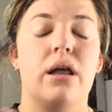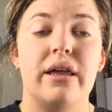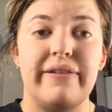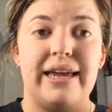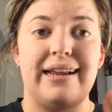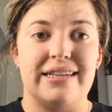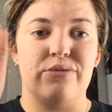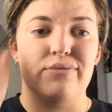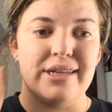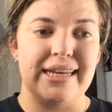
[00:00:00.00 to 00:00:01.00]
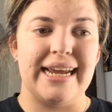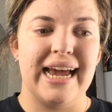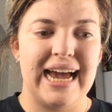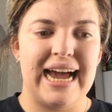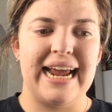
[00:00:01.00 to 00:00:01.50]
All of it is
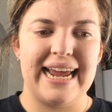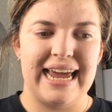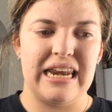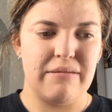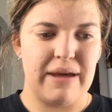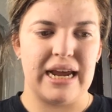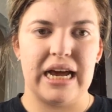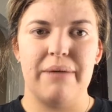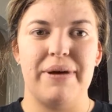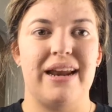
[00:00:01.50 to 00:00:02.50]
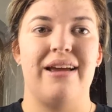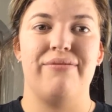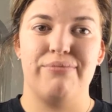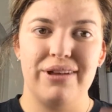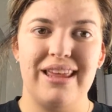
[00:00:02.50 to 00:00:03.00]
really high-end makeup, and
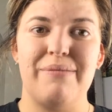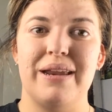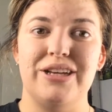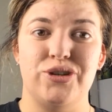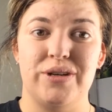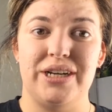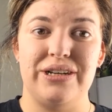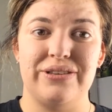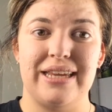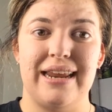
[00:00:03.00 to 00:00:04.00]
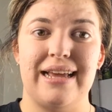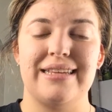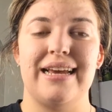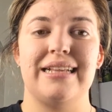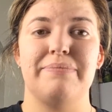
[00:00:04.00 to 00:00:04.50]
I've really been enjoying using
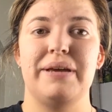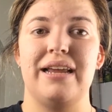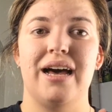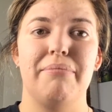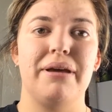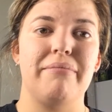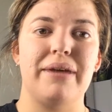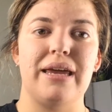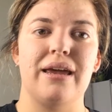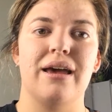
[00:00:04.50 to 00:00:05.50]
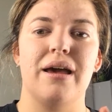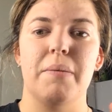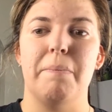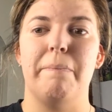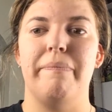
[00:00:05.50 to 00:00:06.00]
it. It's been helping me.
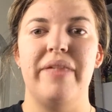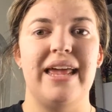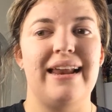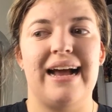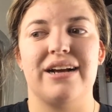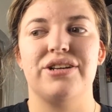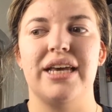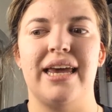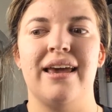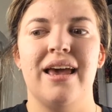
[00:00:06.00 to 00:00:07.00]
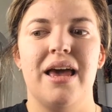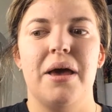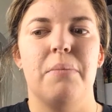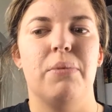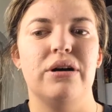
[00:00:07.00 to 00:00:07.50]
It actually,
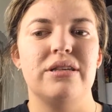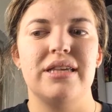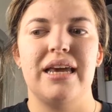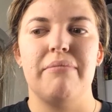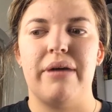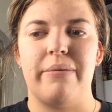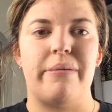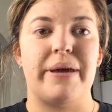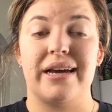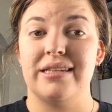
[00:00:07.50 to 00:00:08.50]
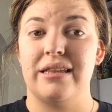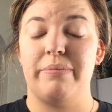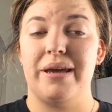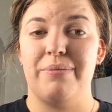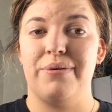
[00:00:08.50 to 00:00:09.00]
mostly maybe because
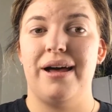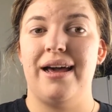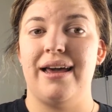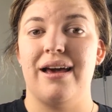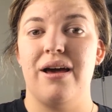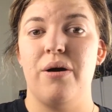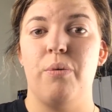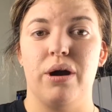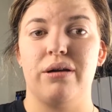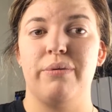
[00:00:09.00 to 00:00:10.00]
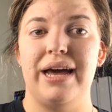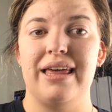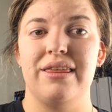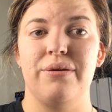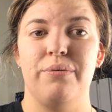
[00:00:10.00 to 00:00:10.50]
of the people I work
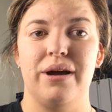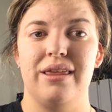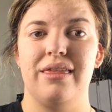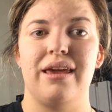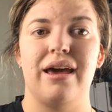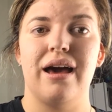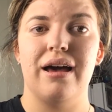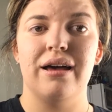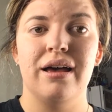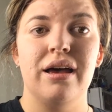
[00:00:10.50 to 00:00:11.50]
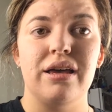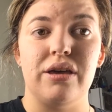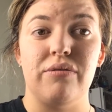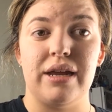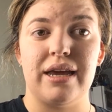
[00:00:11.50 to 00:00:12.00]
with the
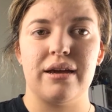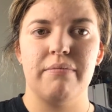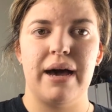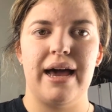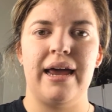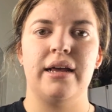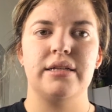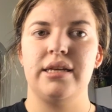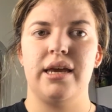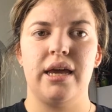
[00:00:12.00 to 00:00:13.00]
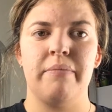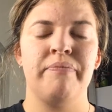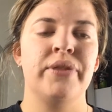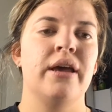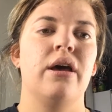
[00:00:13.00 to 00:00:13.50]
Younique, my
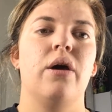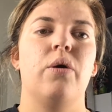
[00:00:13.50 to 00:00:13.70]
team.